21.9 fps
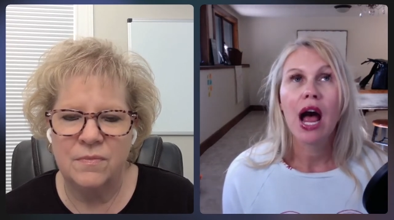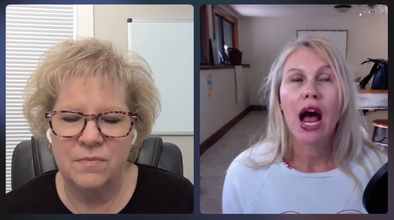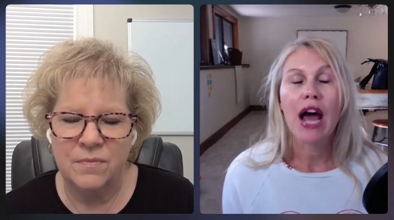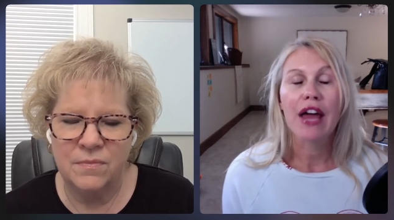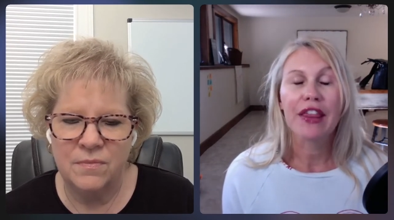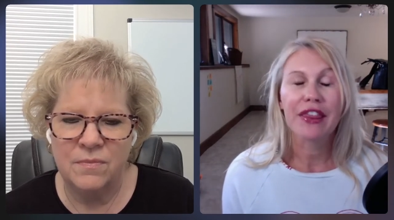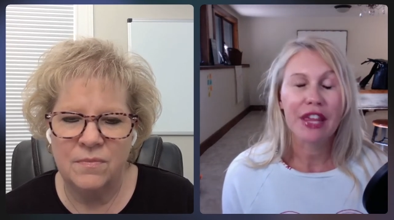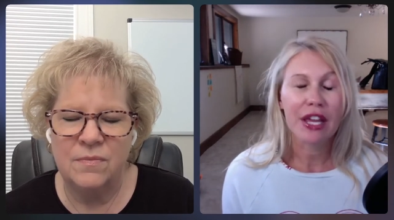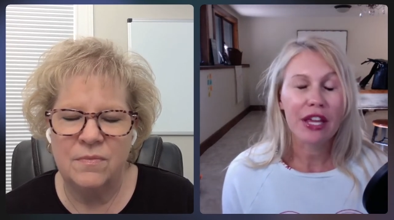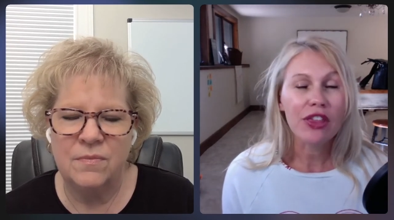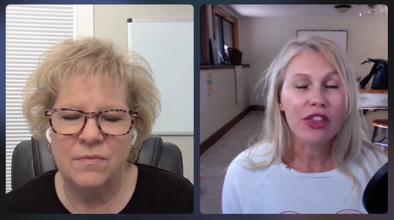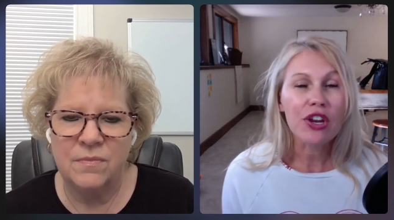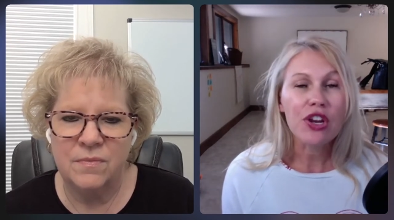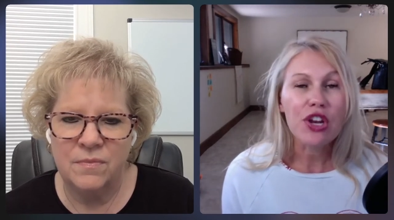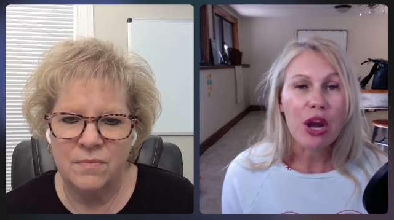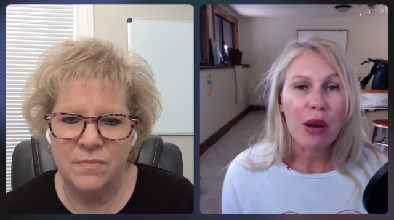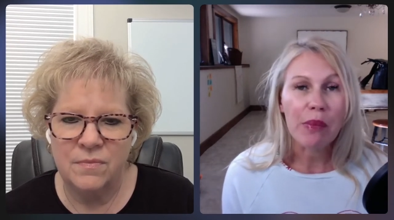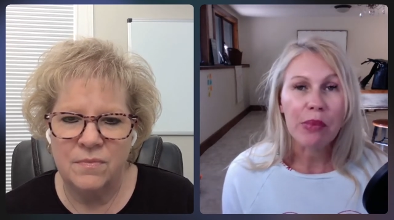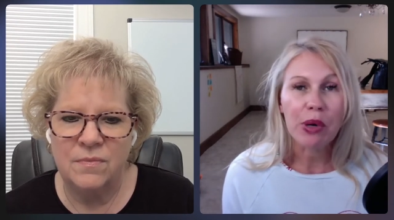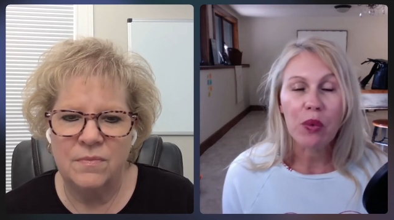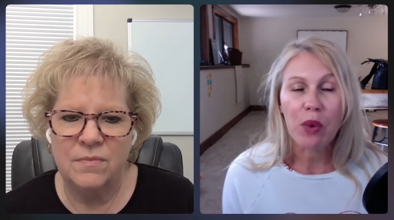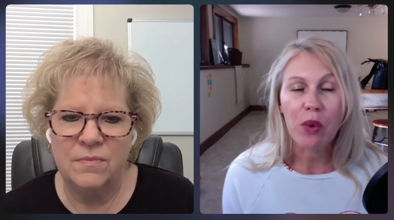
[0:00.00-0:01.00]
Speaker 1: I think the
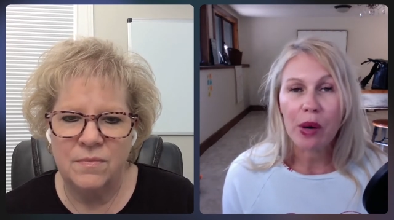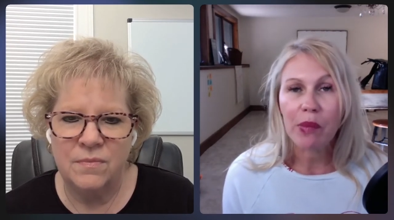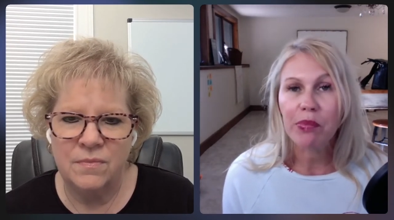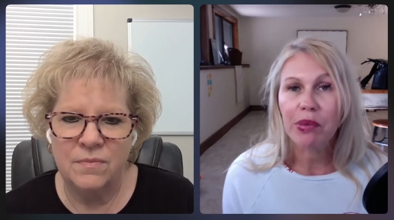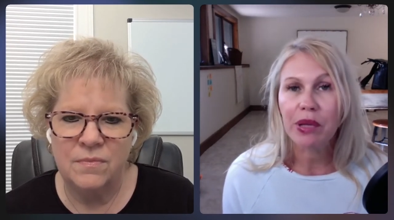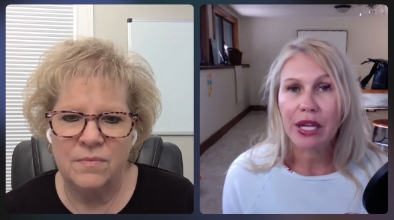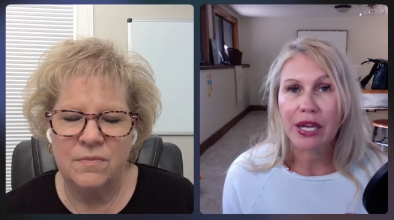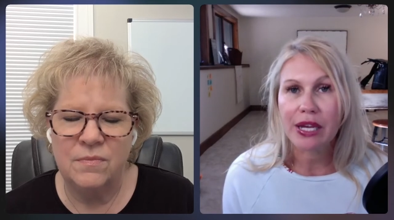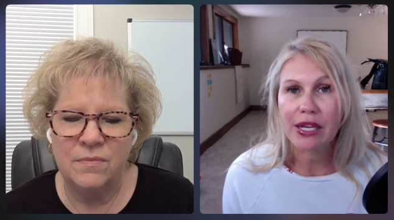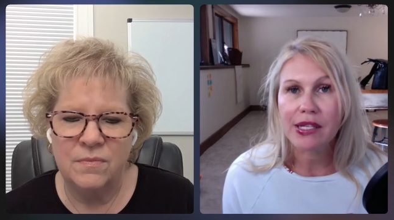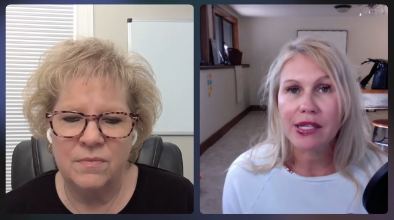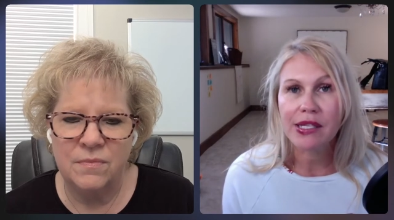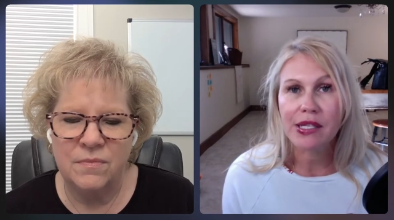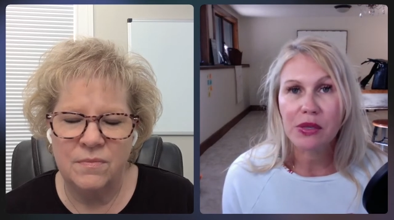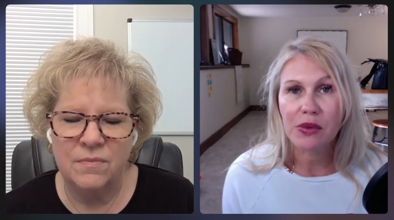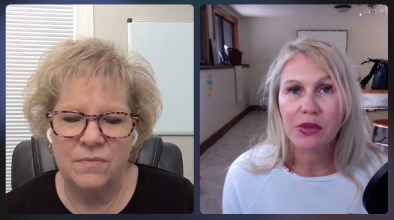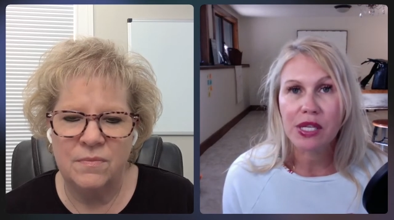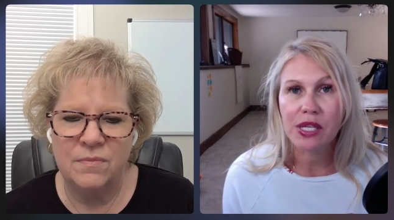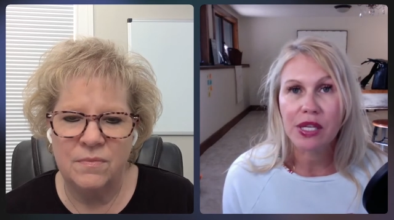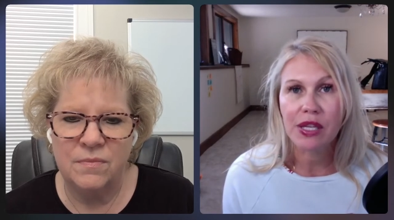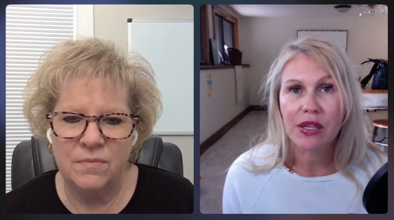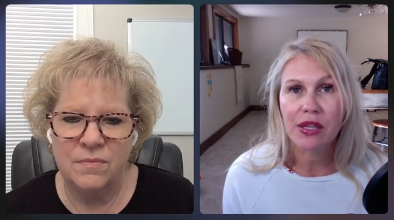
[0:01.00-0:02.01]
number one place,
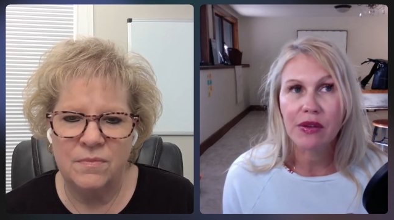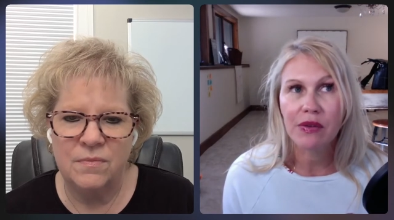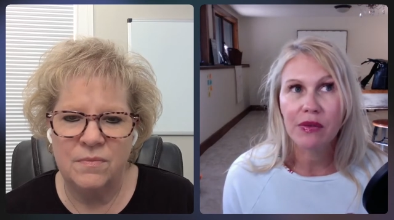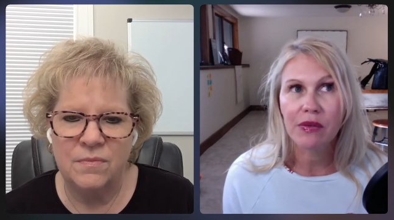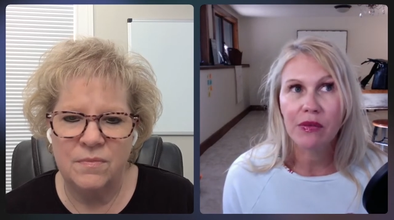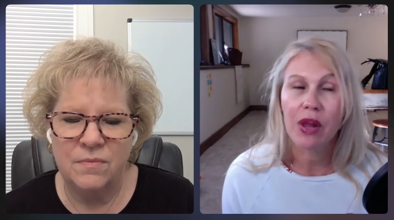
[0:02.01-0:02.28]
Susan,